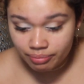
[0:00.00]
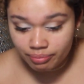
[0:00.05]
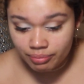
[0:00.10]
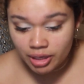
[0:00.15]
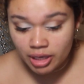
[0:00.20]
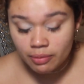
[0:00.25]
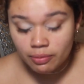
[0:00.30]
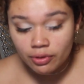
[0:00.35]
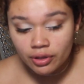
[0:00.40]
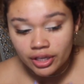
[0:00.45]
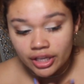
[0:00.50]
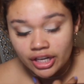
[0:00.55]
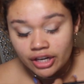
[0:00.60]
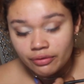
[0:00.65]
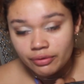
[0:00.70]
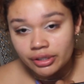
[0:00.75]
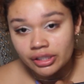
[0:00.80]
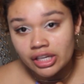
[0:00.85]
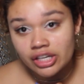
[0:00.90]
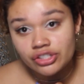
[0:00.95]
people get
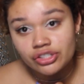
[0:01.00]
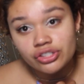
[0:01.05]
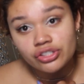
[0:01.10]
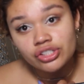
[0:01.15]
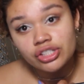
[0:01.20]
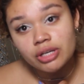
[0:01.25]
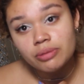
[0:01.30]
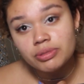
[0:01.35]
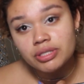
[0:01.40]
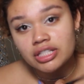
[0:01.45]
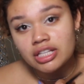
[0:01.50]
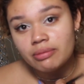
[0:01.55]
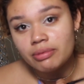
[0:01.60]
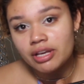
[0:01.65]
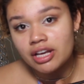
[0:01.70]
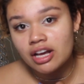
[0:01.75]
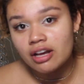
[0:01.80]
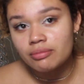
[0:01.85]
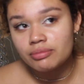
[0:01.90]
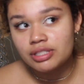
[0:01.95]
in relationships and they
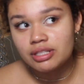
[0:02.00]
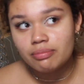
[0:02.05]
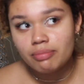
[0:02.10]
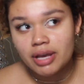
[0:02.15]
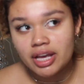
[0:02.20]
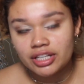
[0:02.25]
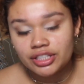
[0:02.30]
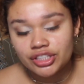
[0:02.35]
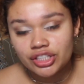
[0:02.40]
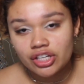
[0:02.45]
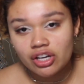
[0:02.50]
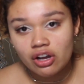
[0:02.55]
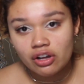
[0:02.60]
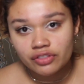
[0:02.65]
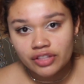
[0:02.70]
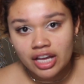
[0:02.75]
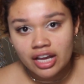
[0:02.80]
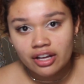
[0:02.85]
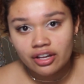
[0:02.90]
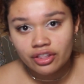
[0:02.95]
become dependent
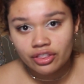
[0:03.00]
on that